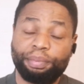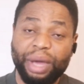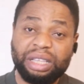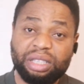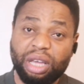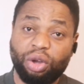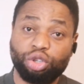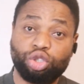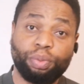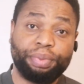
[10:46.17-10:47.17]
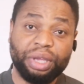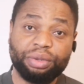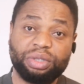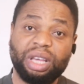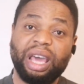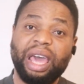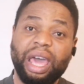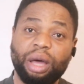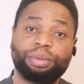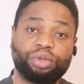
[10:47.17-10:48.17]
birth control pills
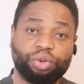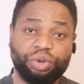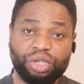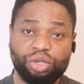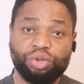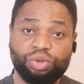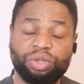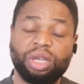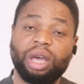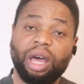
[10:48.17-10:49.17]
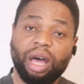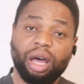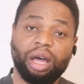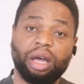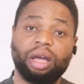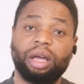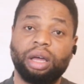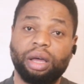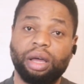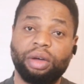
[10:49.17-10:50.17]
helps to reduce
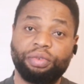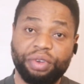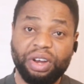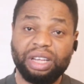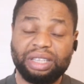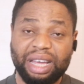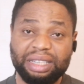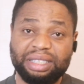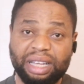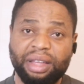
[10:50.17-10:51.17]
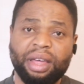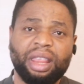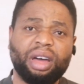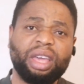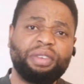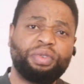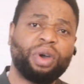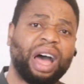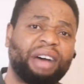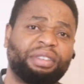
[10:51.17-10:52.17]
ovarian cancer. Now, if
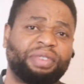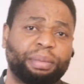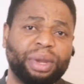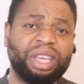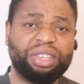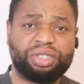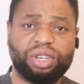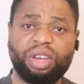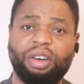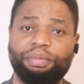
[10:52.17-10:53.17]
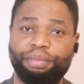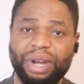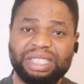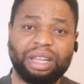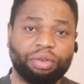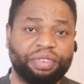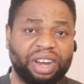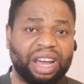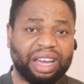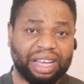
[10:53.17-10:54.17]
you have a family history of breast and
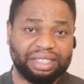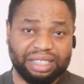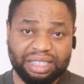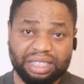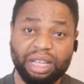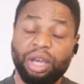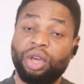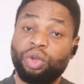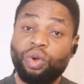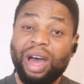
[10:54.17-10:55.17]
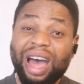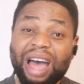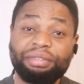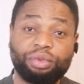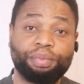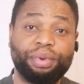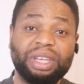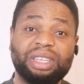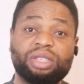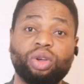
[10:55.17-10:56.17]
ovarian cancers, you have to
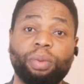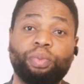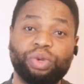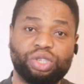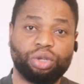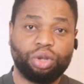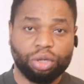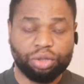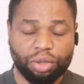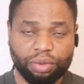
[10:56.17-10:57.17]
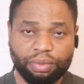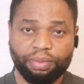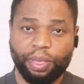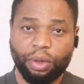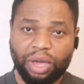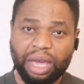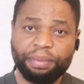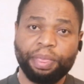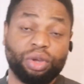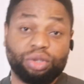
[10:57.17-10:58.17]
bring this up with your doctor.
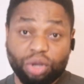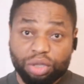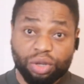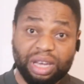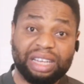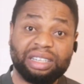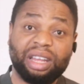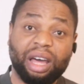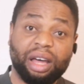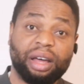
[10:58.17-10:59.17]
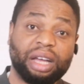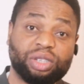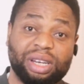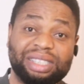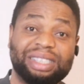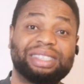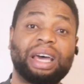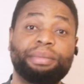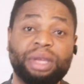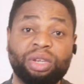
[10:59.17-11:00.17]
Okay, your doctor can actually
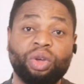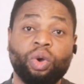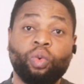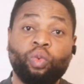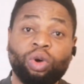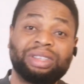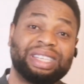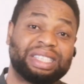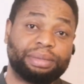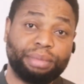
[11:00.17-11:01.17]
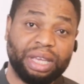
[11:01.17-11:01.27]
determine what this